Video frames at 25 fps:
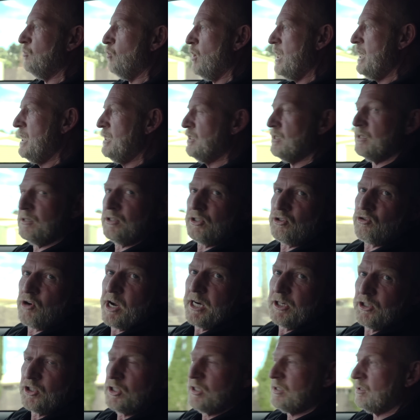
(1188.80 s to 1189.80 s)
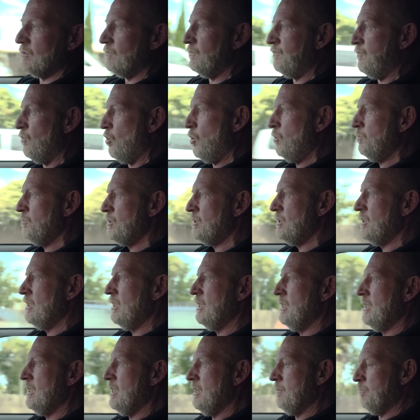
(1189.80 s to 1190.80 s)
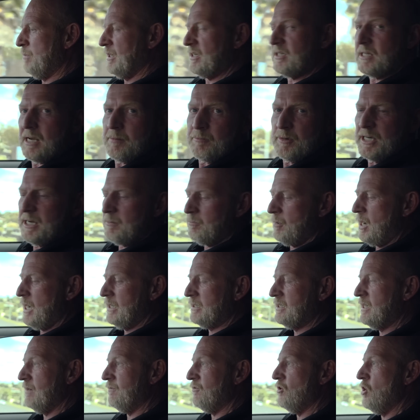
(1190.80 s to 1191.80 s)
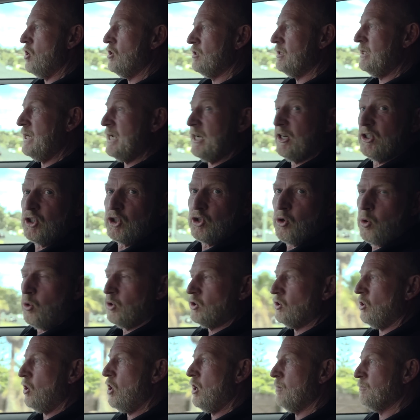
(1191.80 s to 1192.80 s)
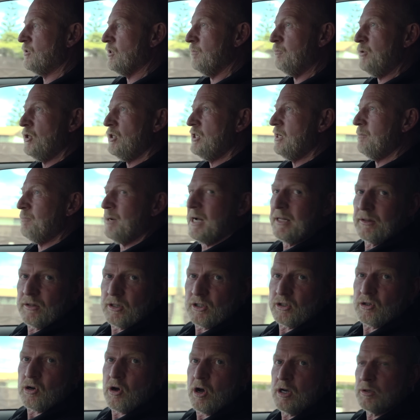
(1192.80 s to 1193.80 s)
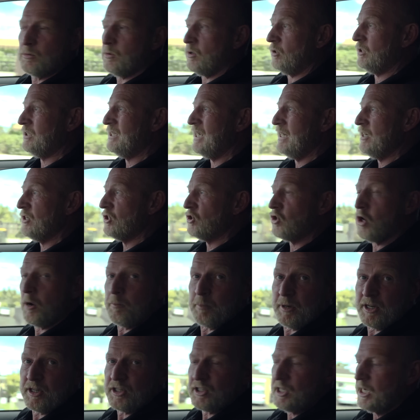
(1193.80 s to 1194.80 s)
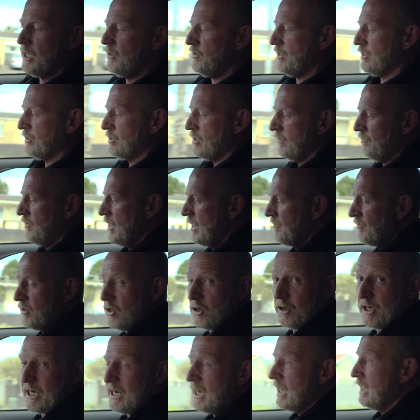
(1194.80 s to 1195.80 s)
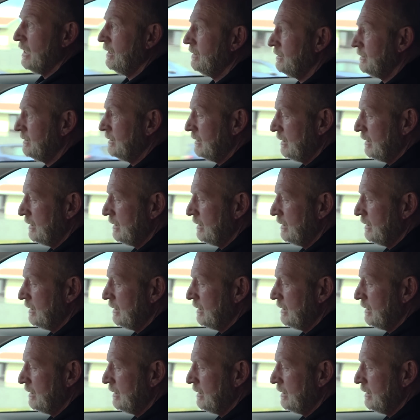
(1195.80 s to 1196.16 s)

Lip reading: ways and structures and forms. but somebody might have long legs, short arms. The beauty about this car is we've got telescopic steering. So if you have a look here,